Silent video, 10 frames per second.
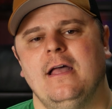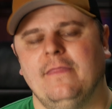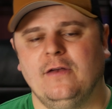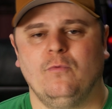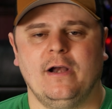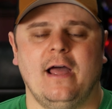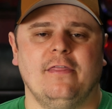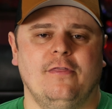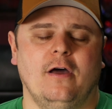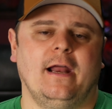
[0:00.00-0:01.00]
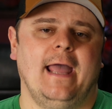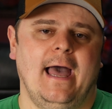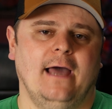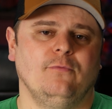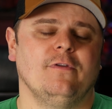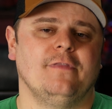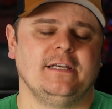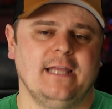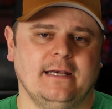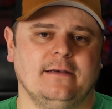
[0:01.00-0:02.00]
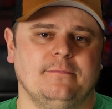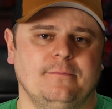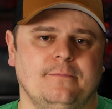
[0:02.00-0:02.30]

than what I thought I had with the Denon.